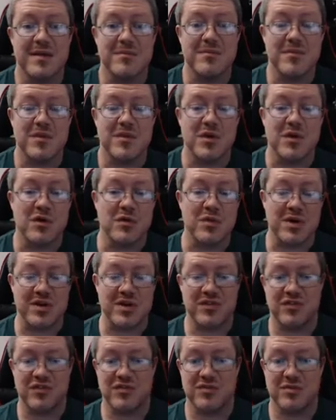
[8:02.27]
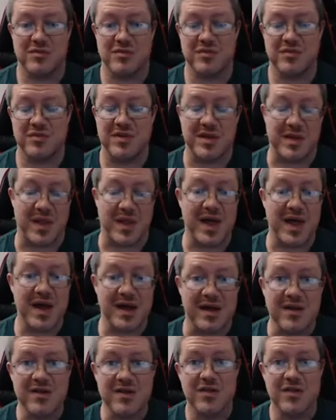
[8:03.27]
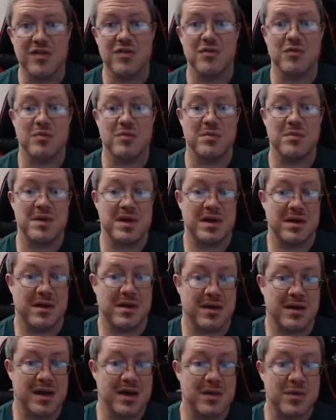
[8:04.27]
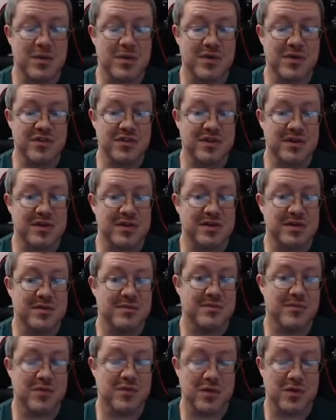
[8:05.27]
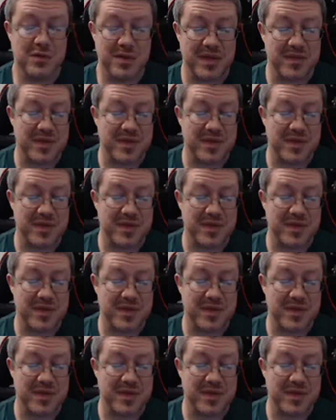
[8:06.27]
or which the Alliance, being Eorzea, or